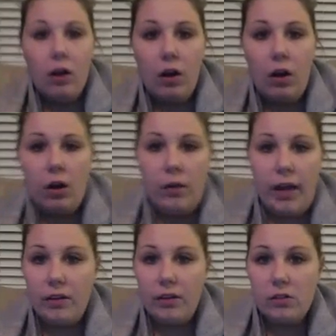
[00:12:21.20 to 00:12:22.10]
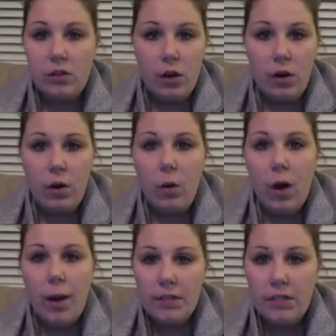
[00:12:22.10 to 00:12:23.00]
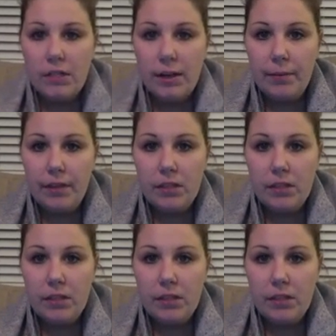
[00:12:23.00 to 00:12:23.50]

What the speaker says: Okay, so I'm going to stop this